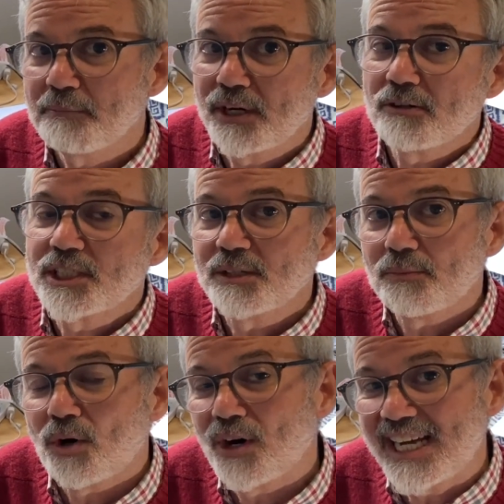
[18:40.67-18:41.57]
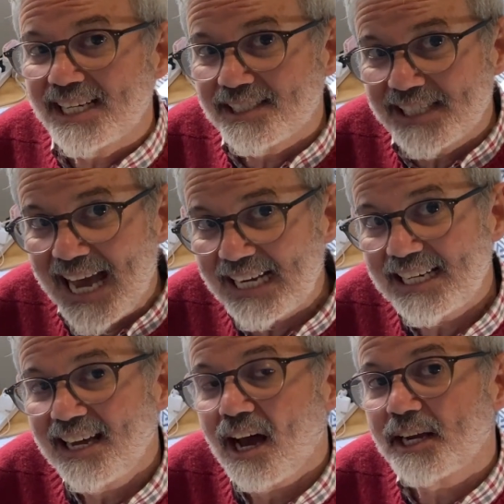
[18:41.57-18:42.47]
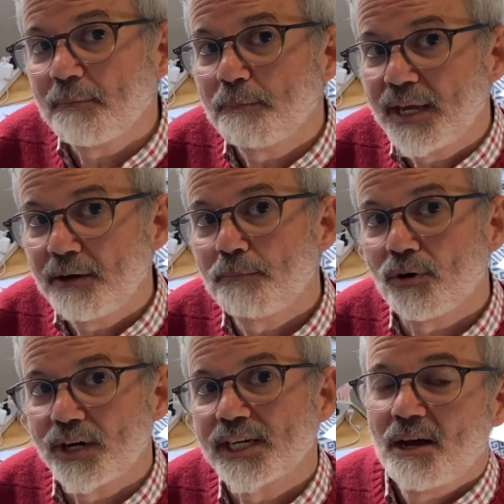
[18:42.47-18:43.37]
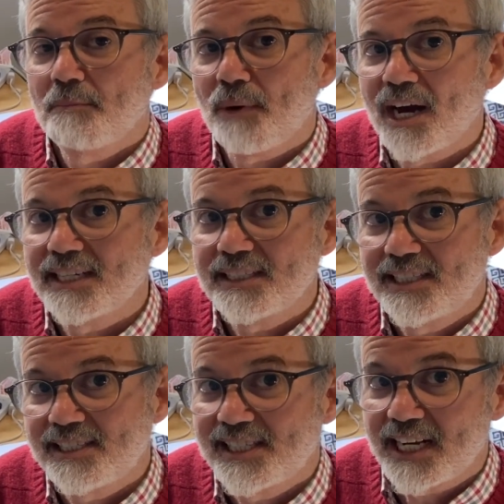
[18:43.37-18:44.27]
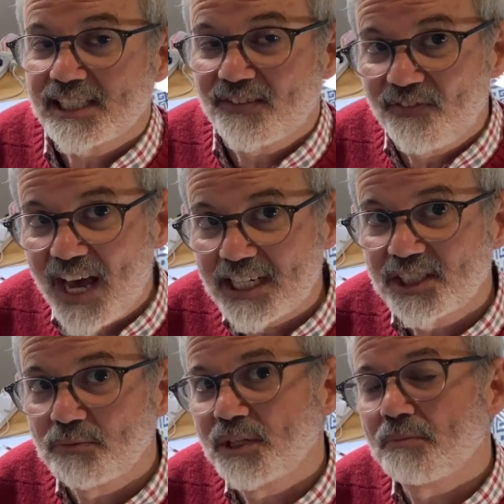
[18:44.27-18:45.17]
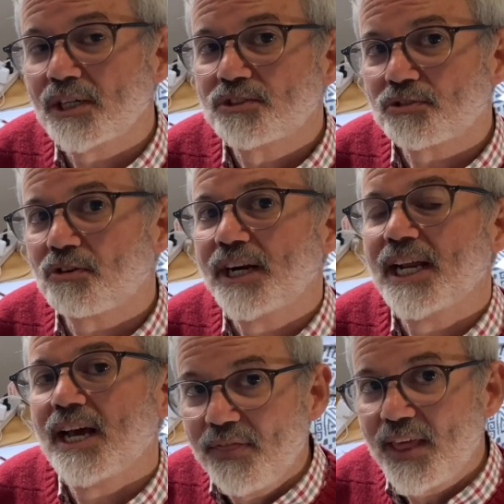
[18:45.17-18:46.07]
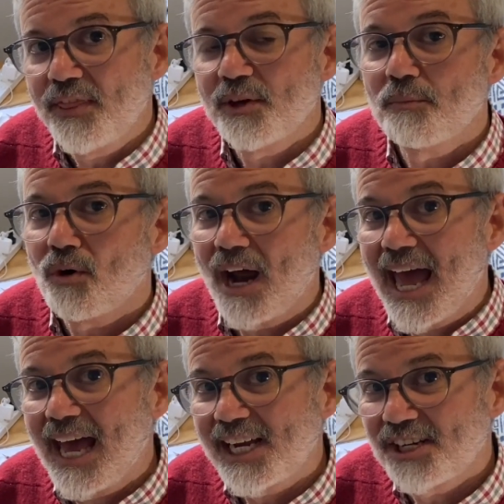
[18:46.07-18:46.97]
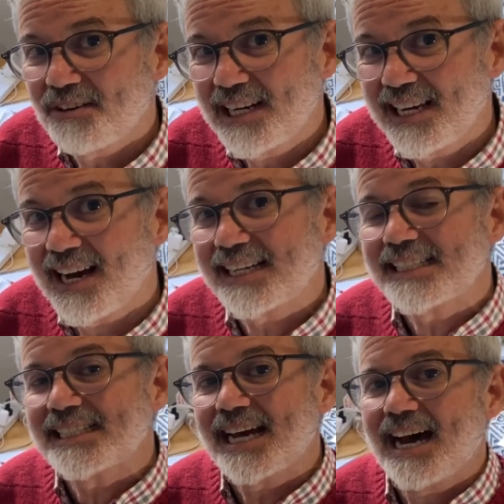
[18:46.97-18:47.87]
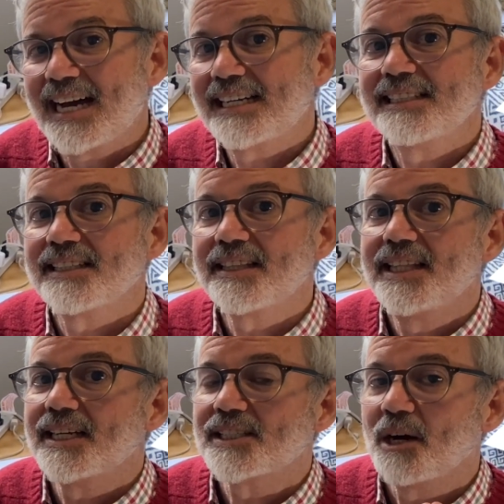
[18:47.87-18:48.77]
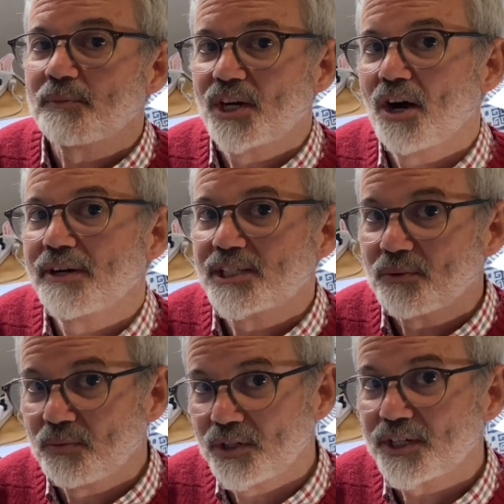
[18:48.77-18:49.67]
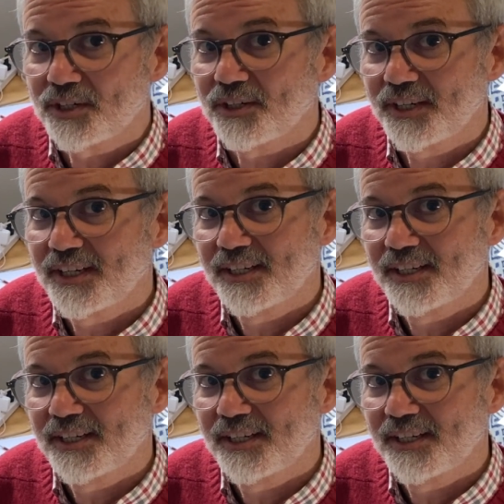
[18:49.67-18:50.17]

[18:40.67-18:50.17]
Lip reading: Because the more exactly I can pinpoint my dissatisfaction with my drawing, then the more accurately I can target the things I'm going to work on.